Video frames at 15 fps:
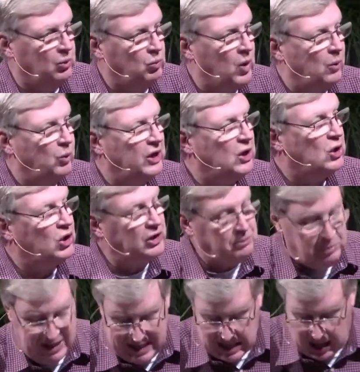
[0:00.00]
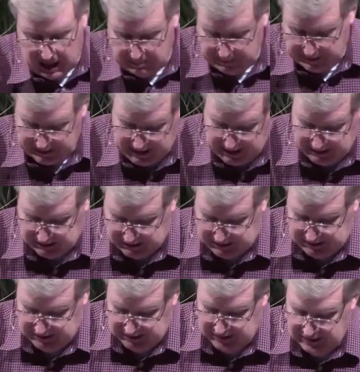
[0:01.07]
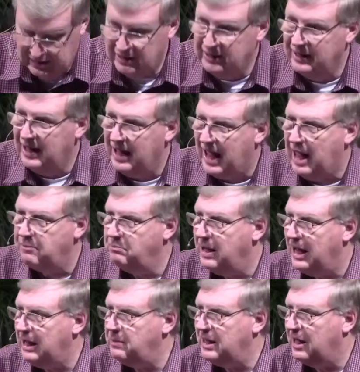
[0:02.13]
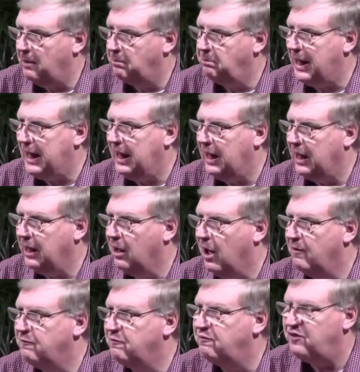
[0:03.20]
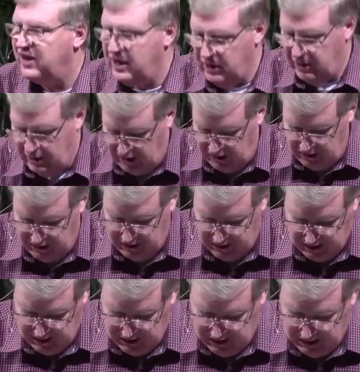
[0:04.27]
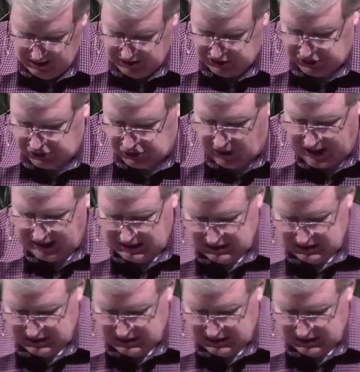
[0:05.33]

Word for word: what we could be up against. And maybe a pang of fear strikes